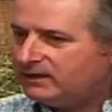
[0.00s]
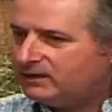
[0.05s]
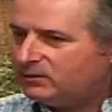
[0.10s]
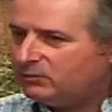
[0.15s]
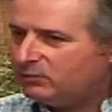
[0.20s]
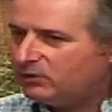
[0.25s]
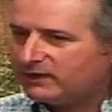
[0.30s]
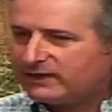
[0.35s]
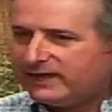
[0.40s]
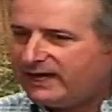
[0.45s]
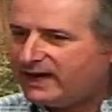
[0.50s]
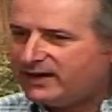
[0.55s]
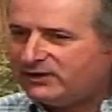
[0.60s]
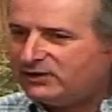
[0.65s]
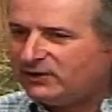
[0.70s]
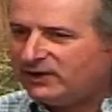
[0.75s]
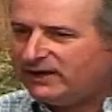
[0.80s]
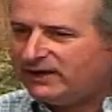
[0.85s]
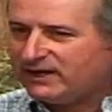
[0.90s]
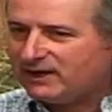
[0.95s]
We can't
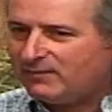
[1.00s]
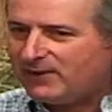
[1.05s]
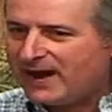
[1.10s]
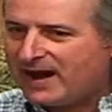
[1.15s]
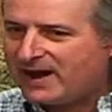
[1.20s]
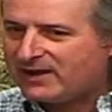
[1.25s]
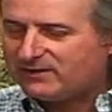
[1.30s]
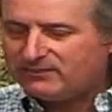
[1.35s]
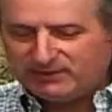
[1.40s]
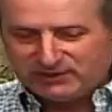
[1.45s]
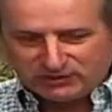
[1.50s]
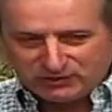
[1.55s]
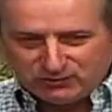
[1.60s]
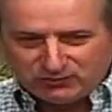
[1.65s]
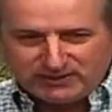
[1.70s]
do anything about it, but you